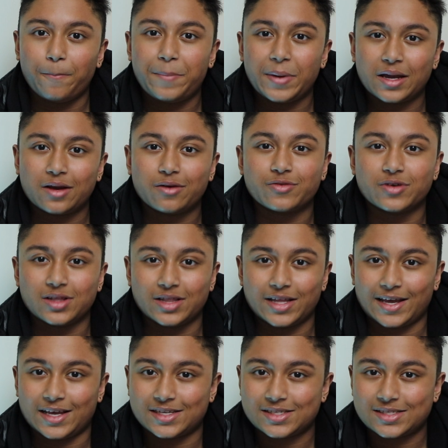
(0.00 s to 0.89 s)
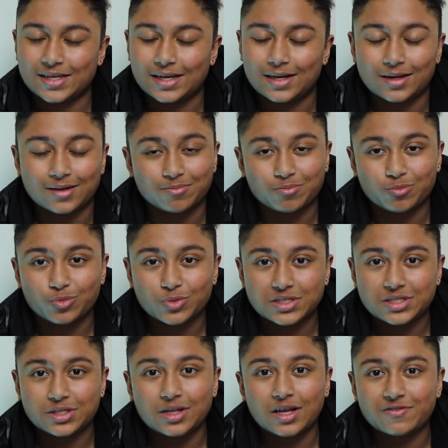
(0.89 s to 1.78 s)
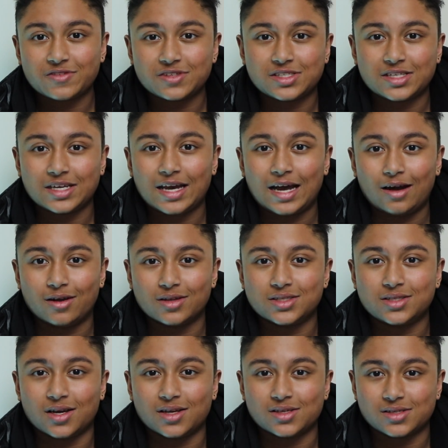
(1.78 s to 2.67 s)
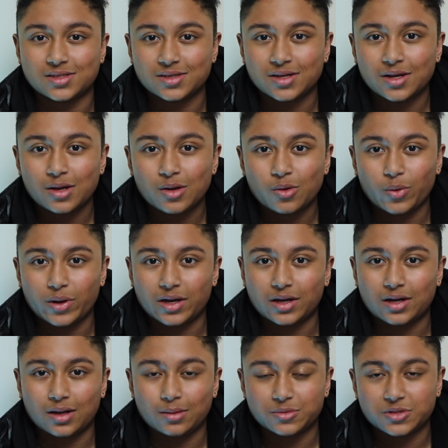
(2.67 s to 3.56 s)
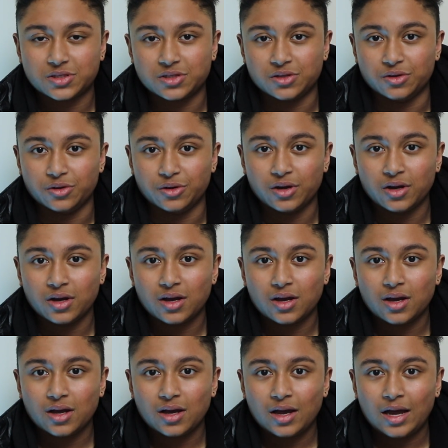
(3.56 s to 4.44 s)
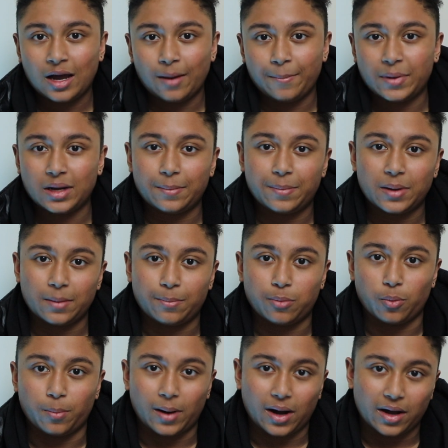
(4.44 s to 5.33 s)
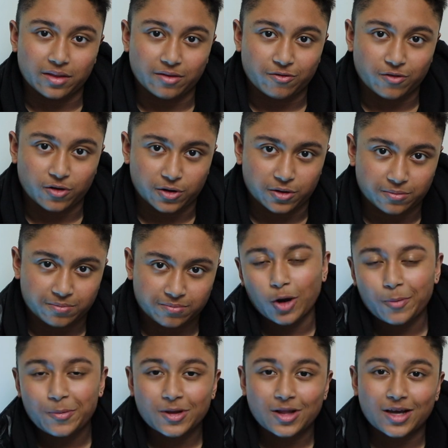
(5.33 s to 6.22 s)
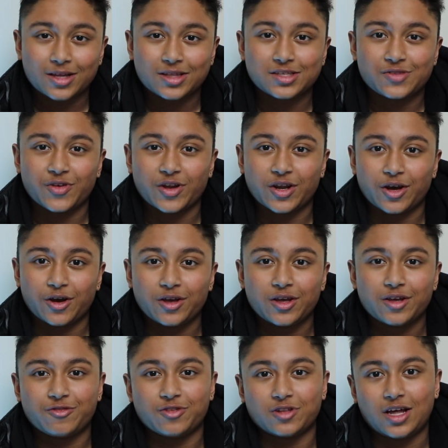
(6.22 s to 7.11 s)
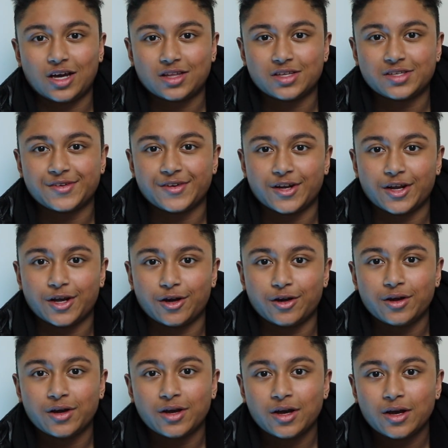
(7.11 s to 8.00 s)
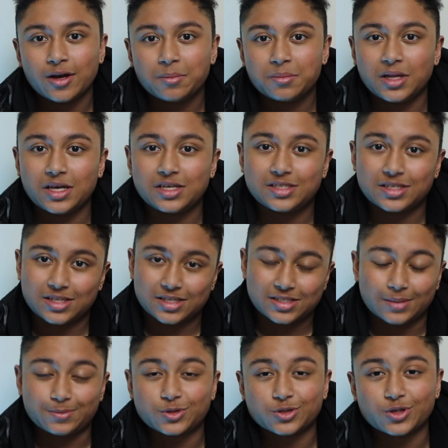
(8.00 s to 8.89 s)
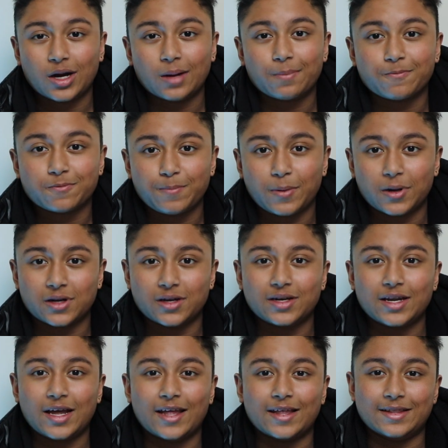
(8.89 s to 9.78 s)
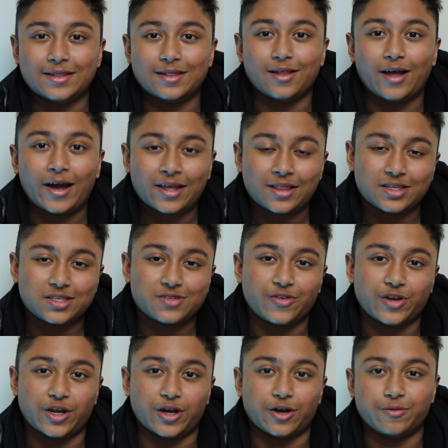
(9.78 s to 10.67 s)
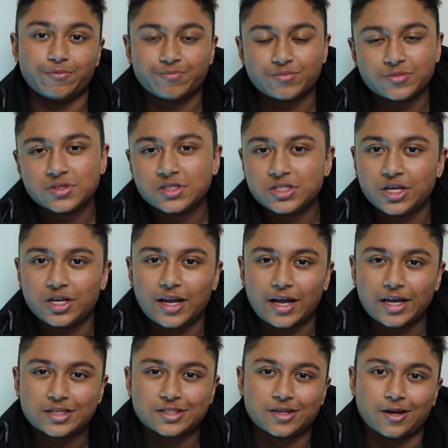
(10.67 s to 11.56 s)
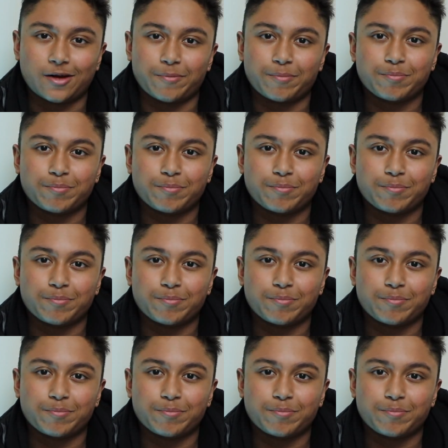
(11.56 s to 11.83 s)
big release and we still have to see how it does when it comes to how many people buy the phone. I hope you like this video. If you like this video, please hit the subscribe button and like this video. See you next time.